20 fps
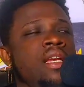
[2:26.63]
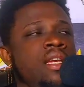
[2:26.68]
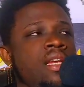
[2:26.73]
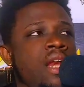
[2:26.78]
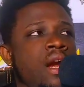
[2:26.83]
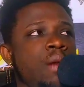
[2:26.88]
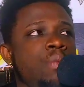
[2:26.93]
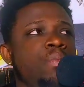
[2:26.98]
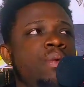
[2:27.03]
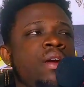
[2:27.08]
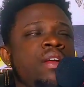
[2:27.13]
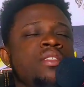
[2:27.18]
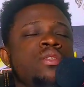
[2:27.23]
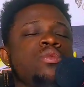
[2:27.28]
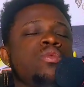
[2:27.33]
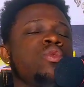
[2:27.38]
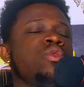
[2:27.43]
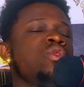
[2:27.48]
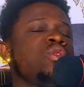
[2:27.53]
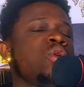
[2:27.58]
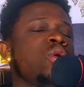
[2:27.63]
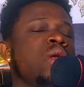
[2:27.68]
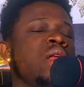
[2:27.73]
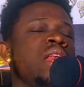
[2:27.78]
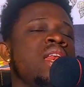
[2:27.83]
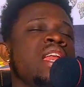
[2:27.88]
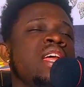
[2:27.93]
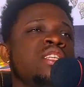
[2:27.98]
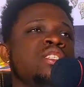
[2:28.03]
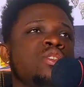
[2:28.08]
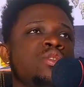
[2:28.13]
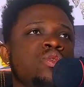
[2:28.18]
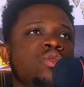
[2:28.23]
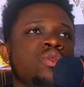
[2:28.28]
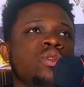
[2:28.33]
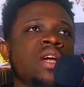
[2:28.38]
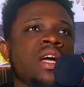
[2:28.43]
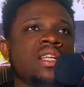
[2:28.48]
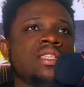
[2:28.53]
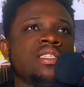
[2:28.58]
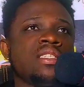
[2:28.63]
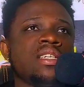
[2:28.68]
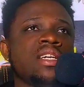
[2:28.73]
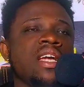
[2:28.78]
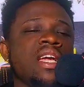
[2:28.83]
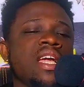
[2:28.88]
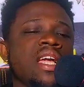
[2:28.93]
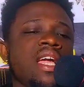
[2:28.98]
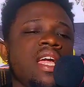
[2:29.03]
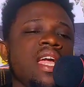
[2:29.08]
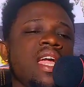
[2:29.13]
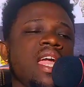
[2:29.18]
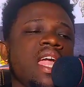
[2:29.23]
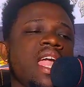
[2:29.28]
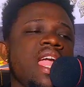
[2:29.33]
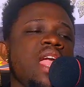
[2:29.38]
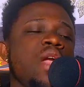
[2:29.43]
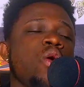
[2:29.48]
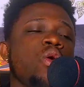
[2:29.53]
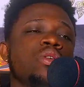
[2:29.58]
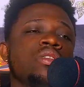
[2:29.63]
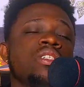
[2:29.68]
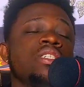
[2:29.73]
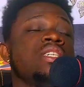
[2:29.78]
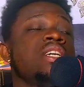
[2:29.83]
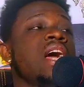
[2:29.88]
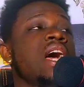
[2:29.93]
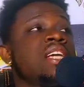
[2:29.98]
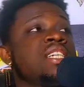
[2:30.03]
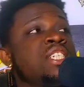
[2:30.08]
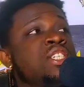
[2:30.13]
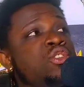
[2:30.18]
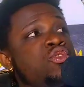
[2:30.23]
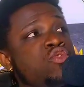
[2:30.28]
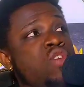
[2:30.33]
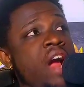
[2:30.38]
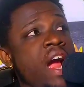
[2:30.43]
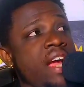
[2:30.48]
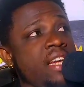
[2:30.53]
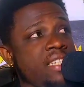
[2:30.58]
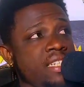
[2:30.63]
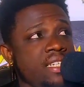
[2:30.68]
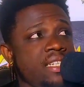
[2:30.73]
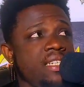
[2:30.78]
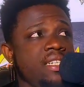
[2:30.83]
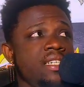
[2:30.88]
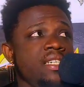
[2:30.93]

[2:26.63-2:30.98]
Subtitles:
that person will not let you know that he or she has tried